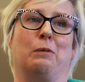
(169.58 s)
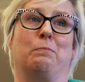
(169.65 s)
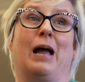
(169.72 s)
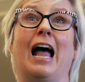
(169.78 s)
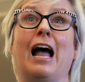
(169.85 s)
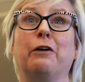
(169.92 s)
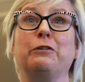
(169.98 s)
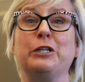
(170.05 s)

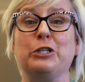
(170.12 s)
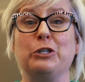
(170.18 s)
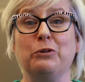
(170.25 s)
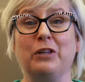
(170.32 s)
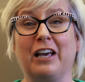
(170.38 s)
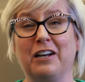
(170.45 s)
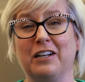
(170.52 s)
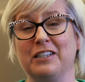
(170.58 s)
how to do
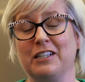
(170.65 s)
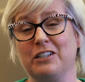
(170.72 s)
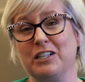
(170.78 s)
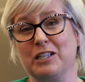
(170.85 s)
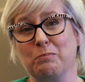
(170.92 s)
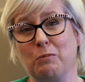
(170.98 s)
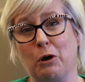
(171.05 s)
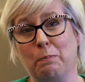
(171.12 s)
that on such a
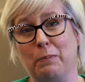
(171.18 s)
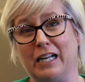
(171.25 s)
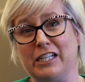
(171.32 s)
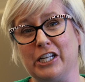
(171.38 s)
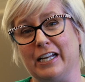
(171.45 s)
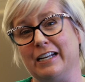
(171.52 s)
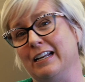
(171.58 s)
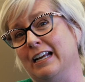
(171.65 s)
small
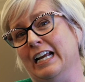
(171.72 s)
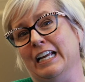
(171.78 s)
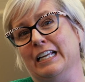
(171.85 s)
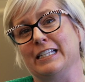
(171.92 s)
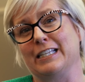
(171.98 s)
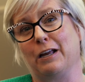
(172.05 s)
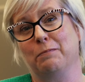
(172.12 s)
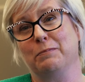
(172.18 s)
budget.
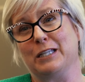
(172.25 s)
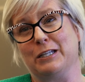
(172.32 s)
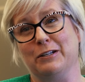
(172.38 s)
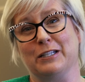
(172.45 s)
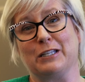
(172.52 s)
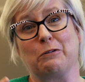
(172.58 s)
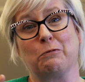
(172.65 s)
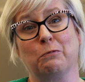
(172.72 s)
Some
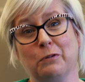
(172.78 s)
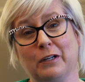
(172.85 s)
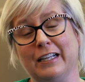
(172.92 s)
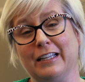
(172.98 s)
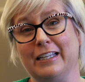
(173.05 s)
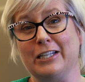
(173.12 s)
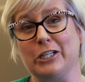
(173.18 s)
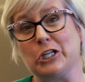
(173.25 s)
students are
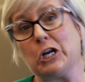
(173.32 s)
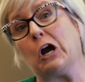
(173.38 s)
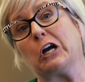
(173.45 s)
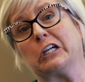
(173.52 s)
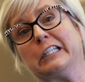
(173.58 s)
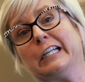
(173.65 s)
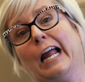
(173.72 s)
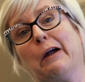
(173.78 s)
really
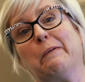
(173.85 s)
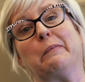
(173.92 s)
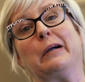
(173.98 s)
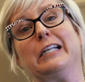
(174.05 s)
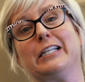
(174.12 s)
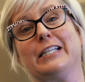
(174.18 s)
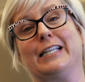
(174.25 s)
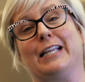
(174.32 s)
shocked at how
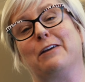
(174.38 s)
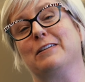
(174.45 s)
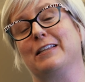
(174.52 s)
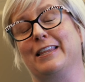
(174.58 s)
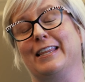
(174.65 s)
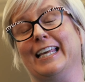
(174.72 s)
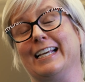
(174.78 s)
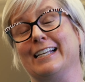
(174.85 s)
much
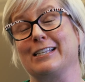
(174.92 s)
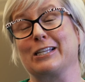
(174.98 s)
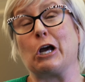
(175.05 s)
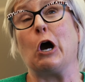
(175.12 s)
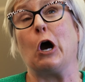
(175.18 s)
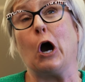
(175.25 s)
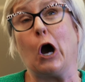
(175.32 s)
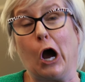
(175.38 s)
things
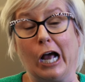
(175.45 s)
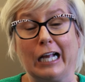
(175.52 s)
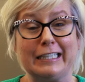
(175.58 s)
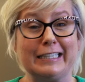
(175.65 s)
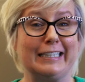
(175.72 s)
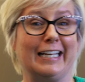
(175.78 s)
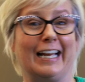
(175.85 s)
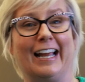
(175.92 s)

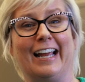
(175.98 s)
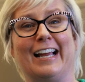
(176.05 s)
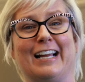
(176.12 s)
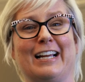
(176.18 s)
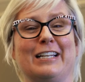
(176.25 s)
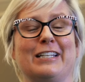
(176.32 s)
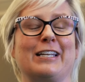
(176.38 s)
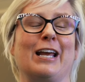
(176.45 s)
cost
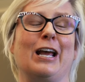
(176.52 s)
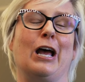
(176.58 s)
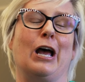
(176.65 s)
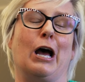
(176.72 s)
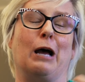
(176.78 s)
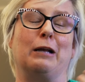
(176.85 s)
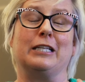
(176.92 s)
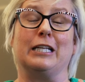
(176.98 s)
and
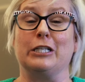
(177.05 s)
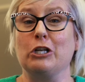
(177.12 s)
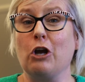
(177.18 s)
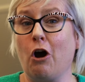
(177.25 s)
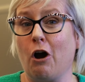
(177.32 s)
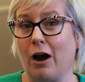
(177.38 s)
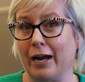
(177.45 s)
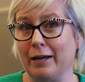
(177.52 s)
the
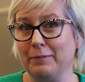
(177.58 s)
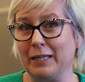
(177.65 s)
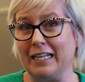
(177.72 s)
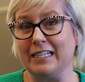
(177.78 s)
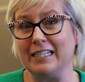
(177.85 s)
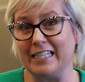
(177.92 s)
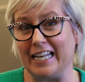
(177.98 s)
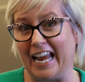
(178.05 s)
time that
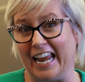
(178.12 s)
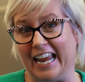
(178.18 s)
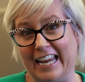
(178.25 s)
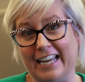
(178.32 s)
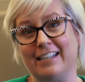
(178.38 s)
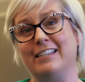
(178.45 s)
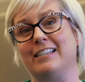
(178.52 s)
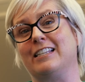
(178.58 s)
it
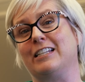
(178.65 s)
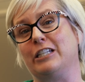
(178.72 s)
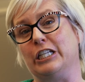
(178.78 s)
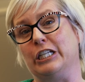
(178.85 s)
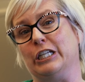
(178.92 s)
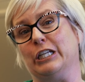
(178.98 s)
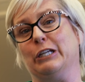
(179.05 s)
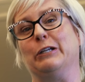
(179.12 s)
takes
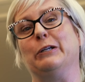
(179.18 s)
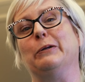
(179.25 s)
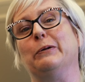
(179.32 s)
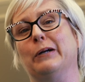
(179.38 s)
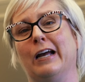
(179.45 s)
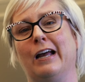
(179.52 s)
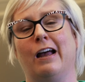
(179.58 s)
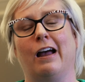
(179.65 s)
to
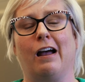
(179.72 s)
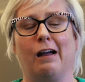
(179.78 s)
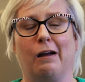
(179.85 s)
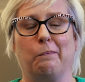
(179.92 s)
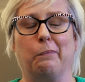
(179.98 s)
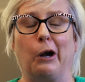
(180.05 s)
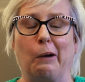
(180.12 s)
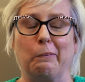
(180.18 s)
do
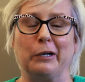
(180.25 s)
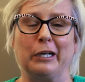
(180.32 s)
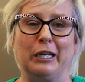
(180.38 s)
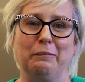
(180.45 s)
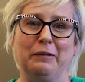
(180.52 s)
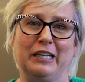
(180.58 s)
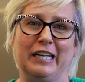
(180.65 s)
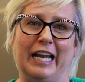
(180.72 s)
proper
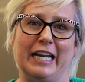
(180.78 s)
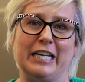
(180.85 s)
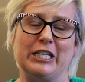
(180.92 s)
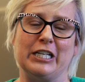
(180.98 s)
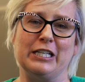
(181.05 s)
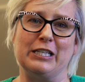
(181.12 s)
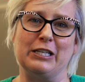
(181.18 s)
communication,